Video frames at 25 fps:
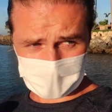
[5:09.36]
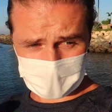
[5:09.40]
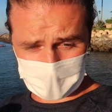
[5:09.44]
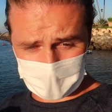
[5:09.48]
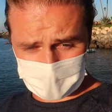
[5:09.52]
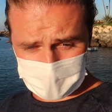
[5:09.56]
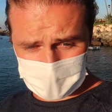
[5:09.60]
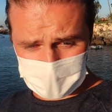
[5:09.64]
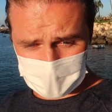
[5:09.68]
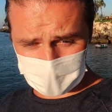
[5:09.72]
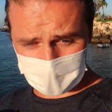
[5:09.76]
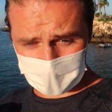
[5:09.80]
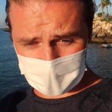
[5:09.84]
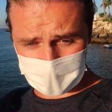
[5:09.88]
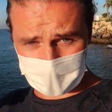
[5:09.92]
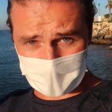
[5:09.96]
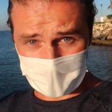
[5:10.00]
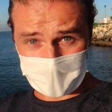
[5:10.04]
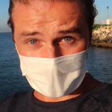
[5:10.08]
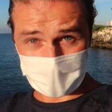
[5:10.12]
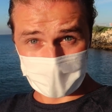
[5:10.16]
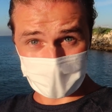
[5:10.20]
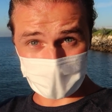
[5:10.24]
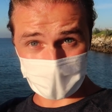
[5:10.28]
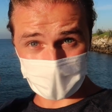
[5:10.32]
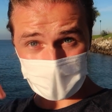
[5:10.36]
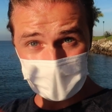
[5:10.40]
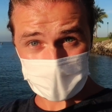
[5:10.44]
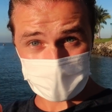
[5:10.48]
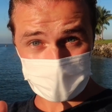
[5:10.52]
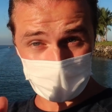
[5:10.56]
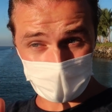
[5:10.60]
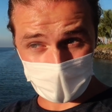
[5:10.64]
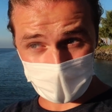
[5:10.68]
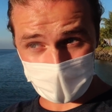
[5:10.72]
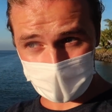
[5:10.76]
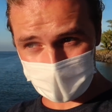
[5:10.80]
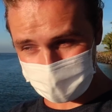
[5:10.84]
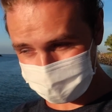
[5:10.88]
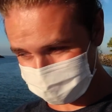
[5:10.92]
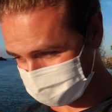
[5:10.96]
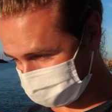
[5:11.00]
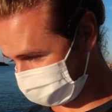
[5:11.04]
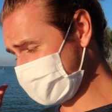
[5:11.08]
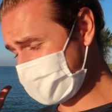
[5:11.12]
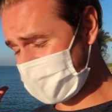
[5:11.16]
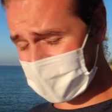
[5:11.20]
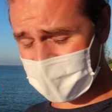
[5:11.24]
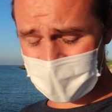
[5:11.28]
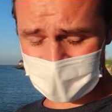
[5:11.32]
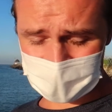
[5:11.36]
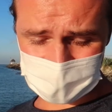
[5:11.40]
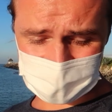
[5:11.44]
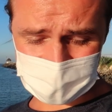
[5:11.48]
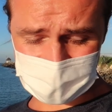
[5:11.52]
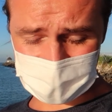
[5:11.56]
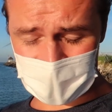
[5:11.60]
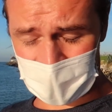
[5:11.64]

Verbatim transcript: comes with free bar, snacks,